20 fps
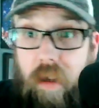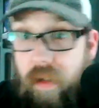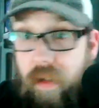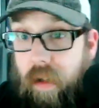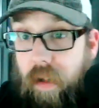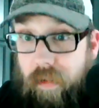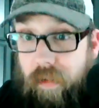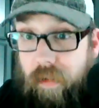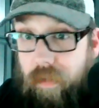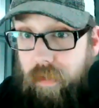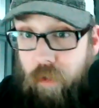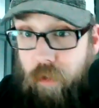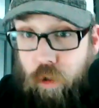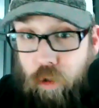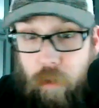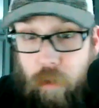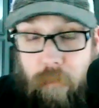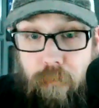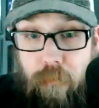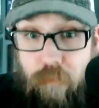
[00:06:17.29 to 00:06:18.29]
Ty Dillon
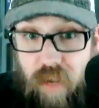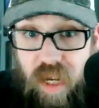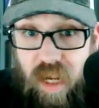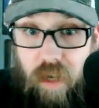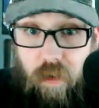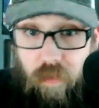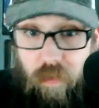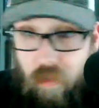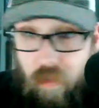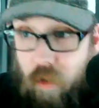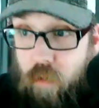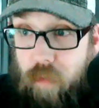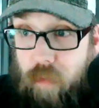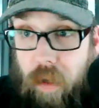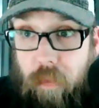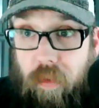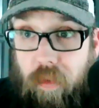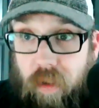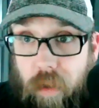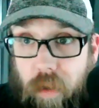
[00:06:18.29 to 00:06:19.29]
shouldn't be here. There's
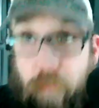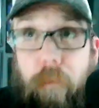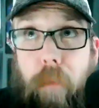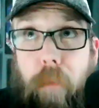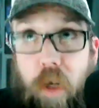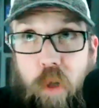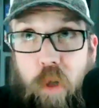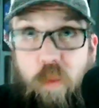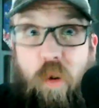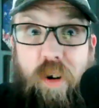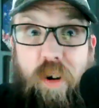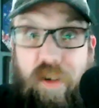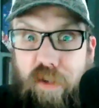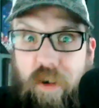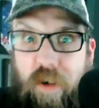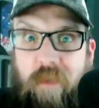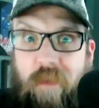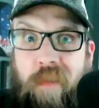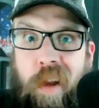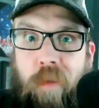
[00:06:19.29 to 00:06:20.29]
people that much more
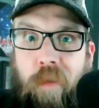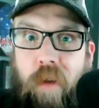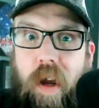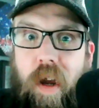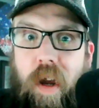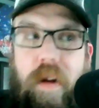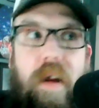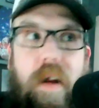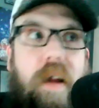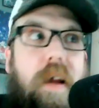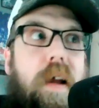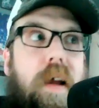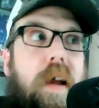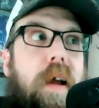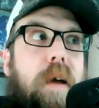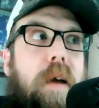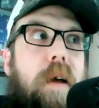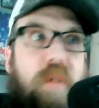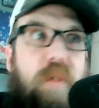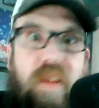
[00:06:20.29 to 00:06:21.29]
deserve that ride,
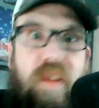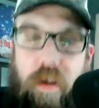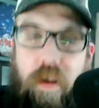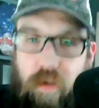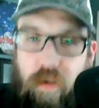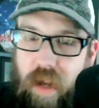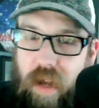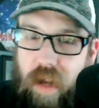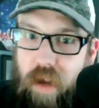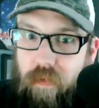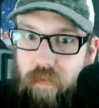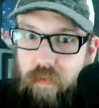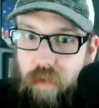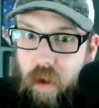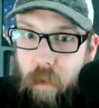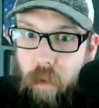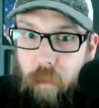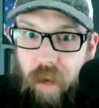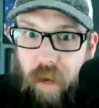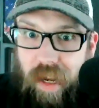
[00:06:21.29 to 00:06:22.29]
but they don't have
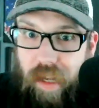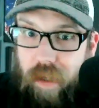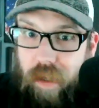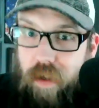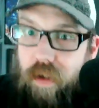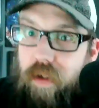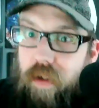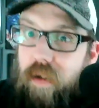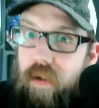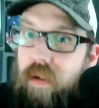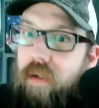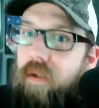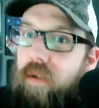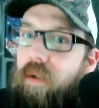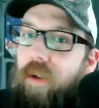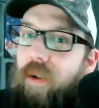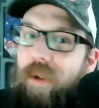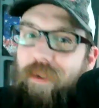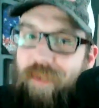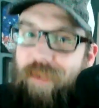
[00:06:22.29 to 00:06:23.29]
a Mike
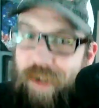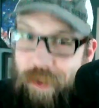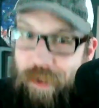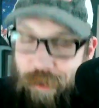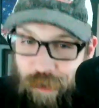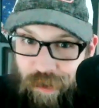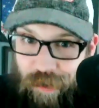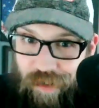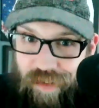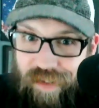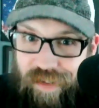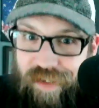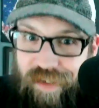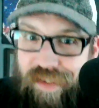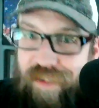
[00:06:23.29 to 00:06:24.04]
or a Richard.